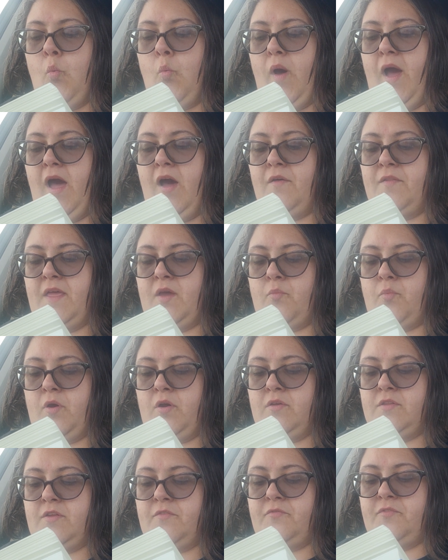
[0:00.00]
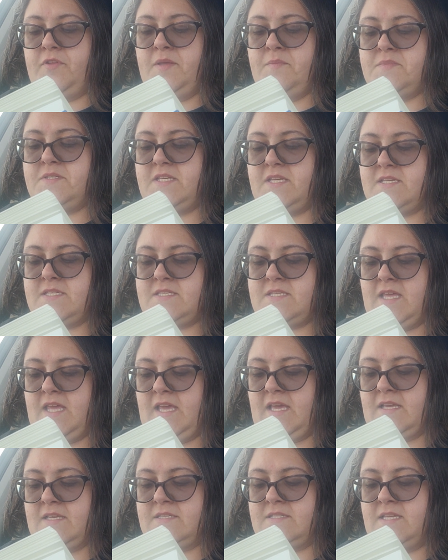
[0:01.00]
Wow, they were the flimsiest
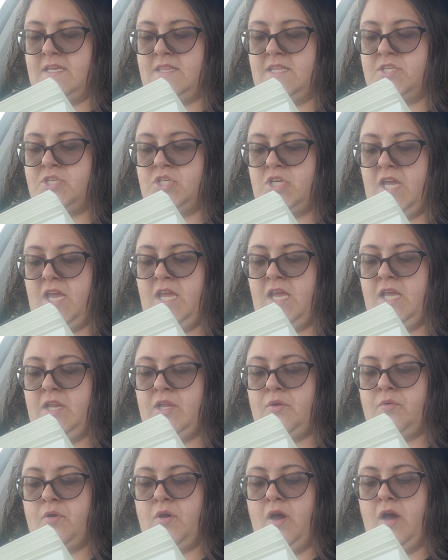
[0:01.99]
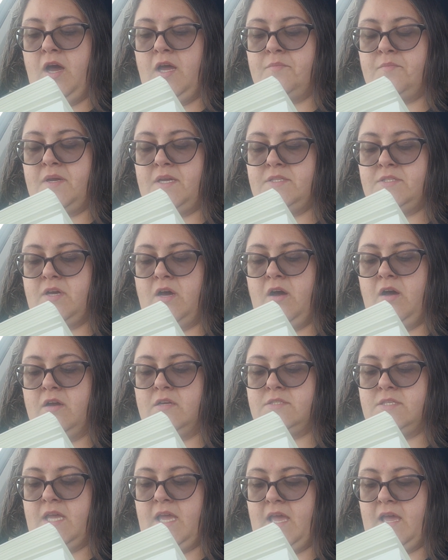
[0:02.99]
things, said the chain o' God my
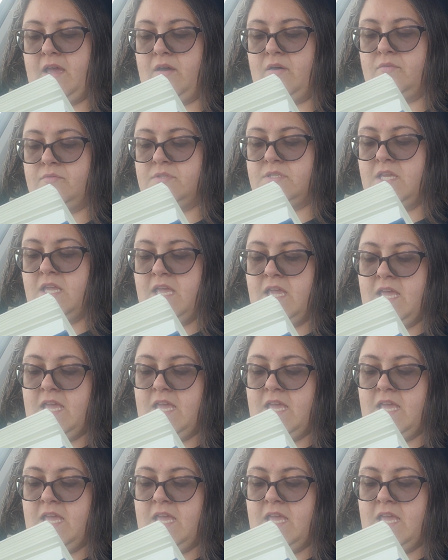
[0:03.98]
dog to hound.